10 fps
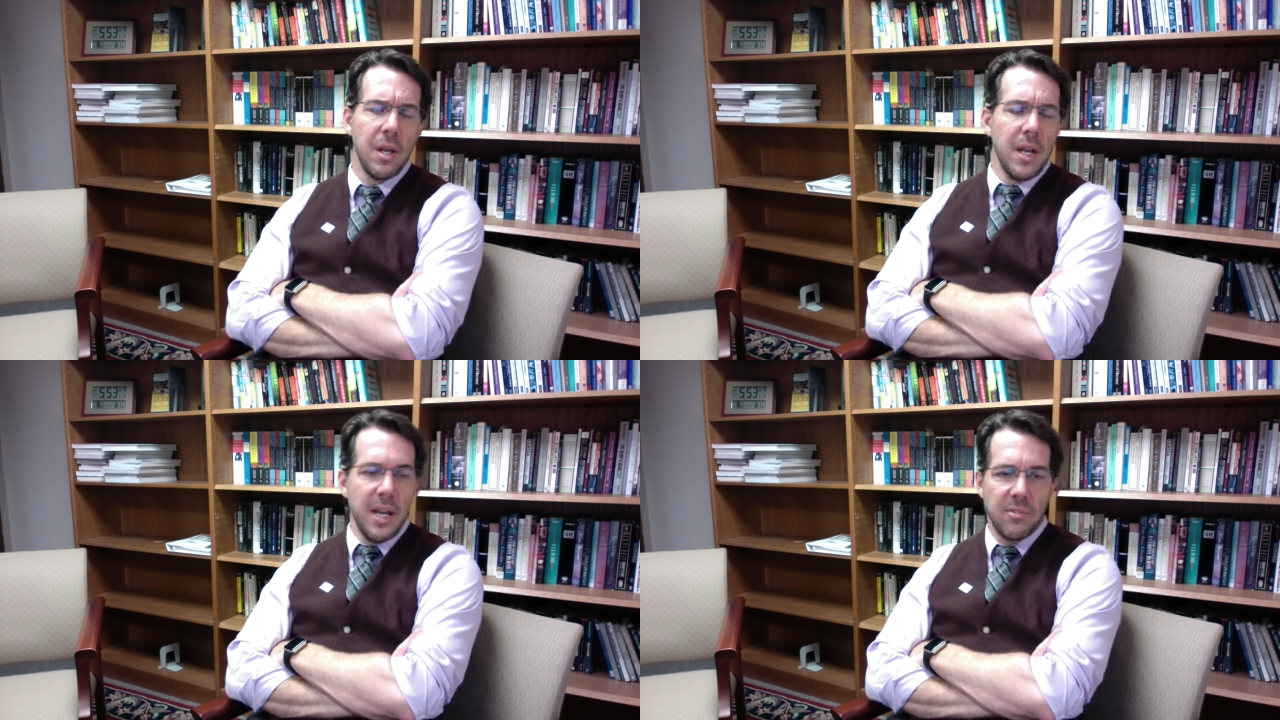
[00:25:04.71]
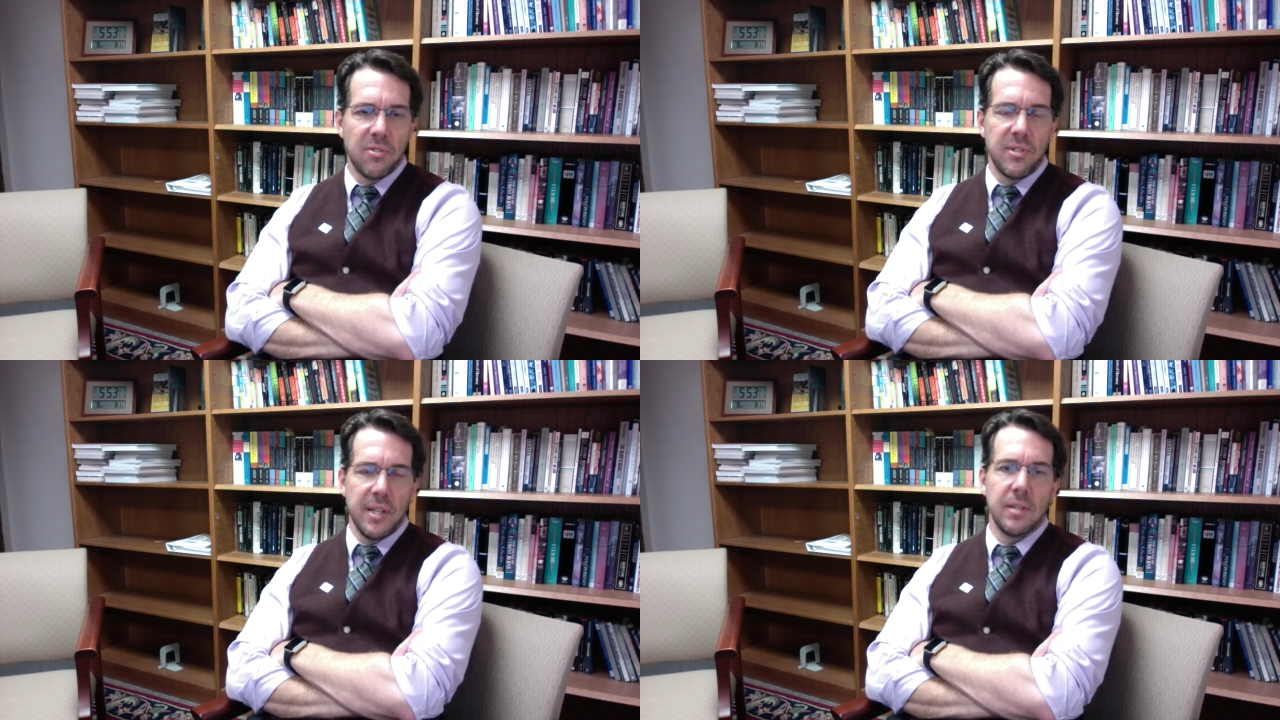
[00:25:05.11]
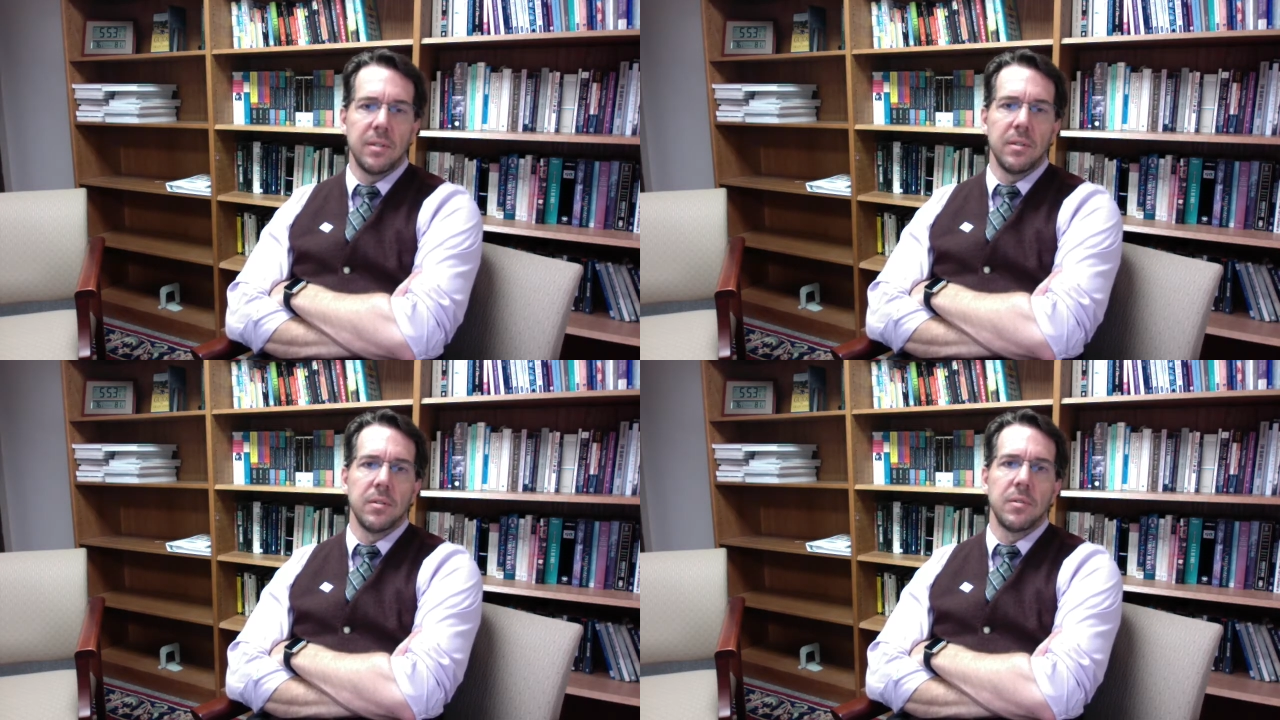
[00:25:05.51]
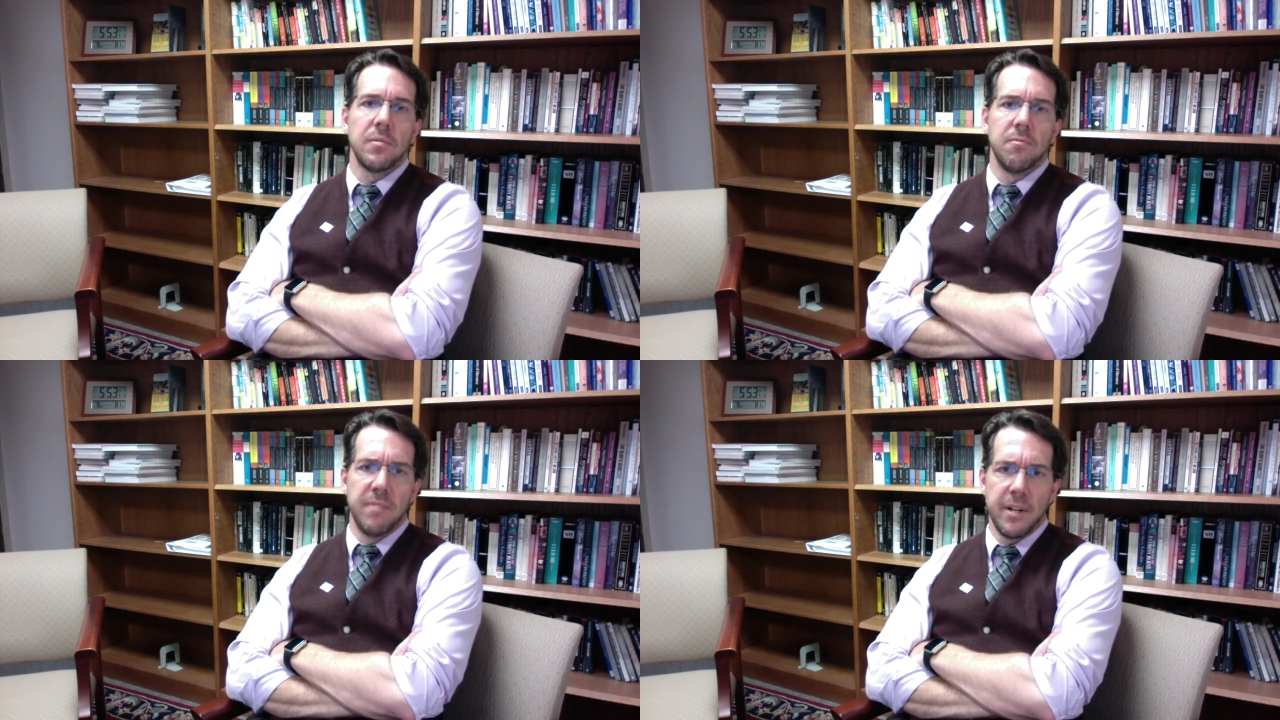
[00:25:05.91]
It's still
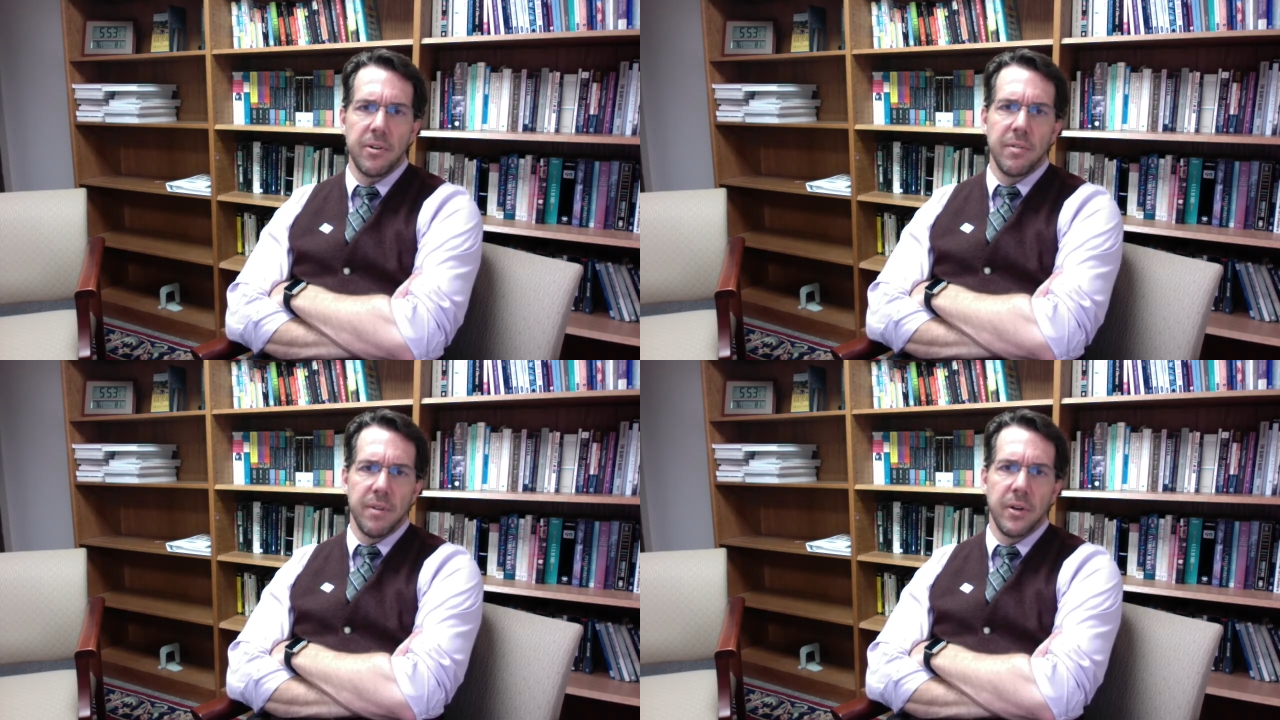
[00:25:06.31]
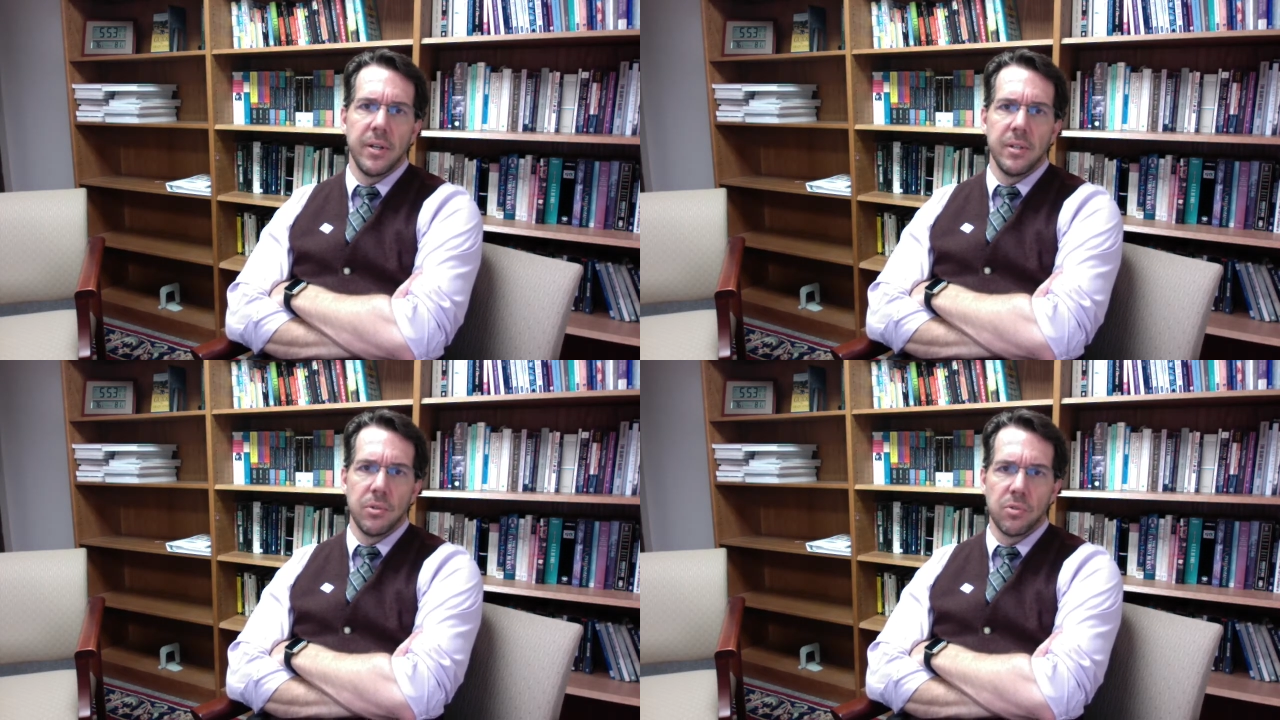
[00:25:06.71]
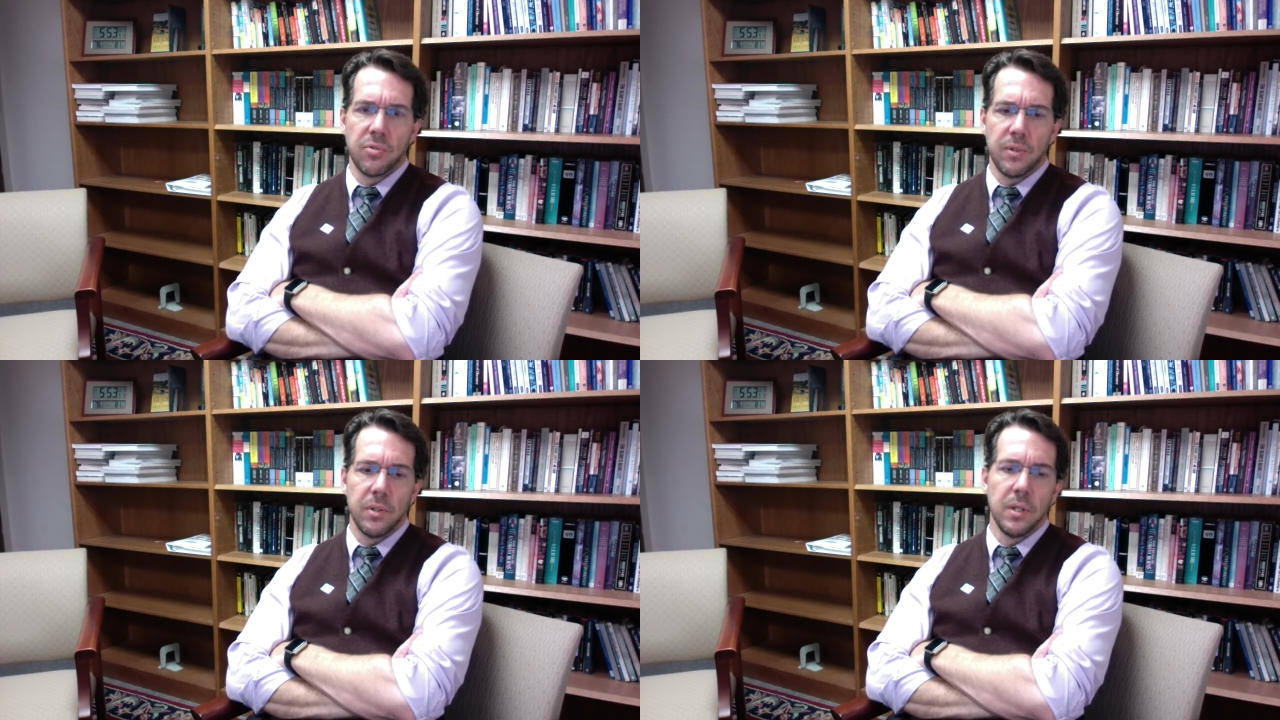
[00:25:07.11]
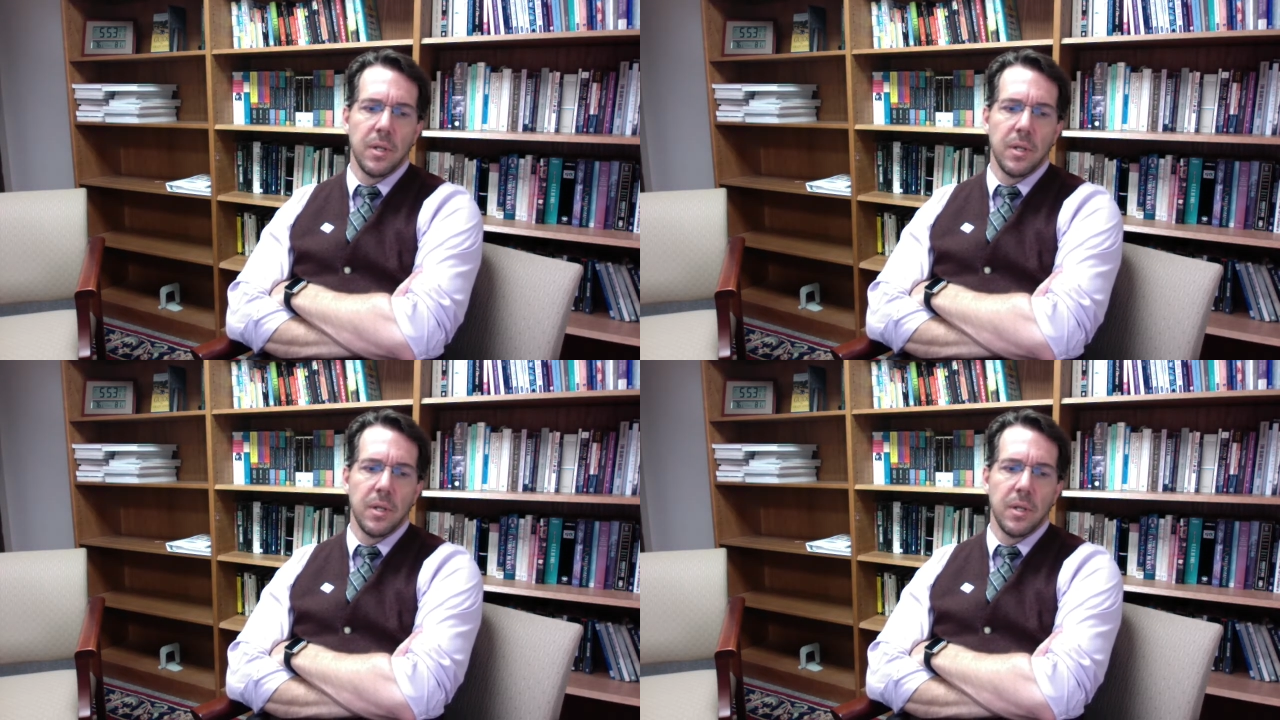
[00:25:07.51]
very, very useful.